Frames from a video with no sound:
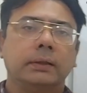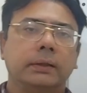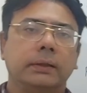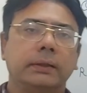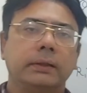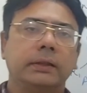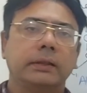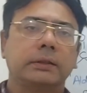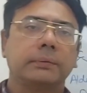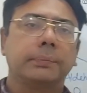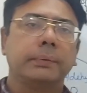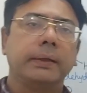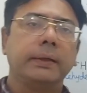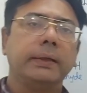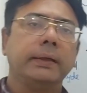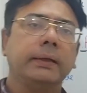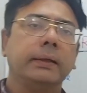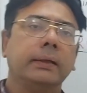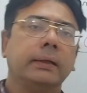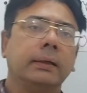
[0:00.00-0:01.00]
in
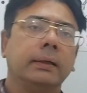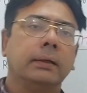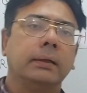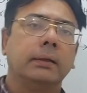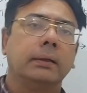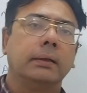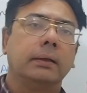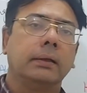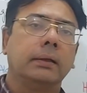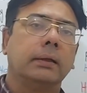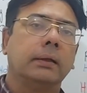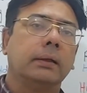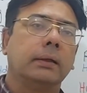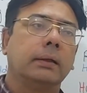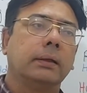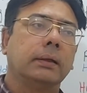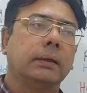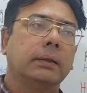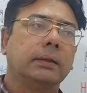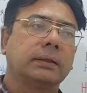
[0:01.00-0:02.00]
explaining
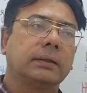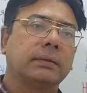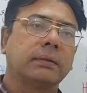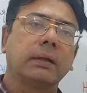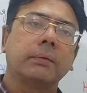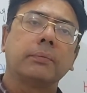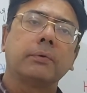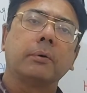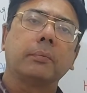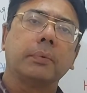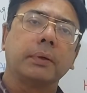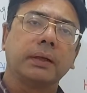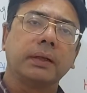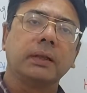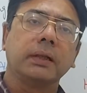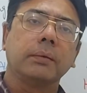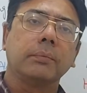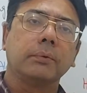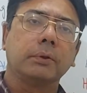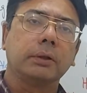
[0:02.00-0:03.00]
several
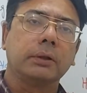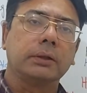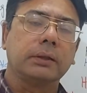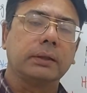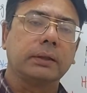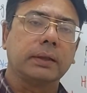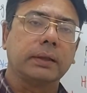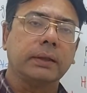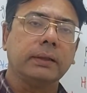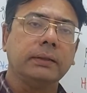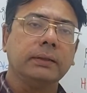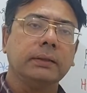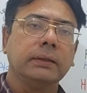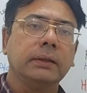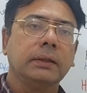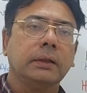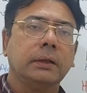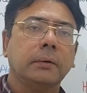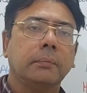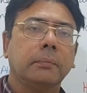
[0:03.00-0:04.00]
properties of
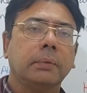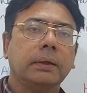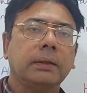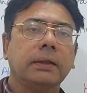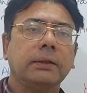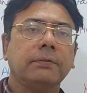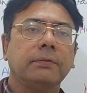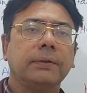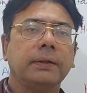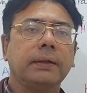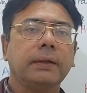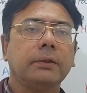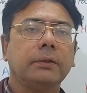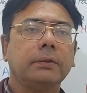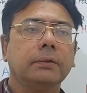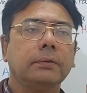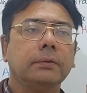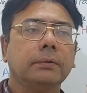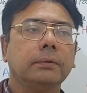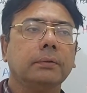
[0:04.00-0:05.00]
monosaccharides, but they fail
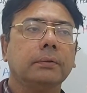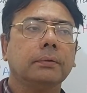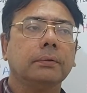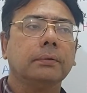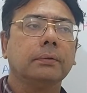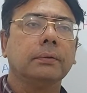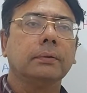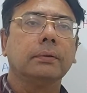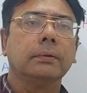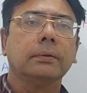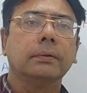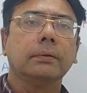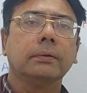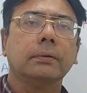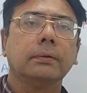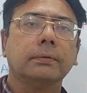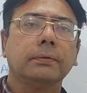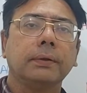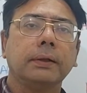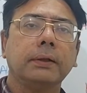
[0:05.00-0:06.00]

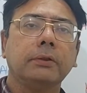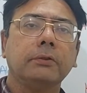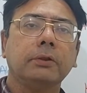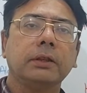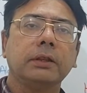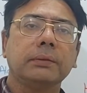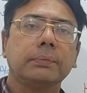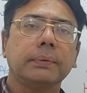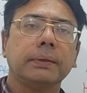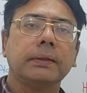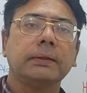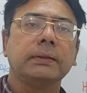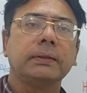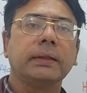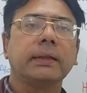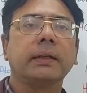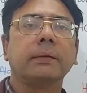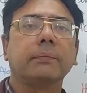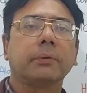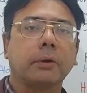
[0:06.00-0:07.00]
to explain
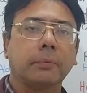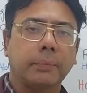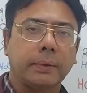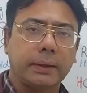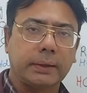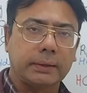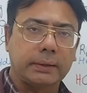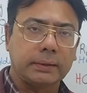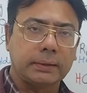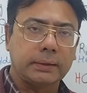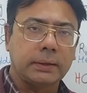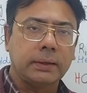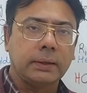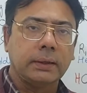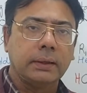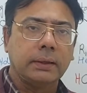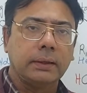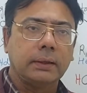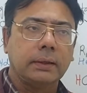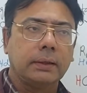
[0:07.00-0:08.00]
certain properties.
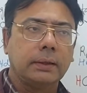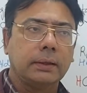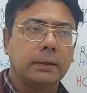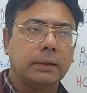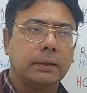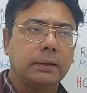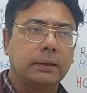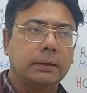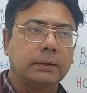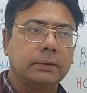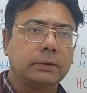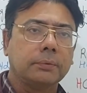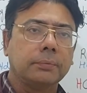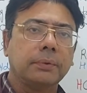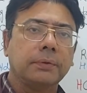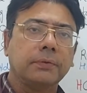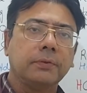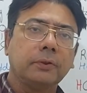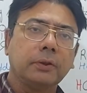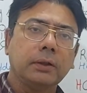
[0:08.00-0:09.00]
So
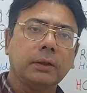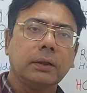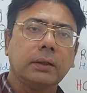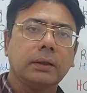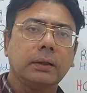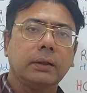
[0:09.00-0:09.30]
before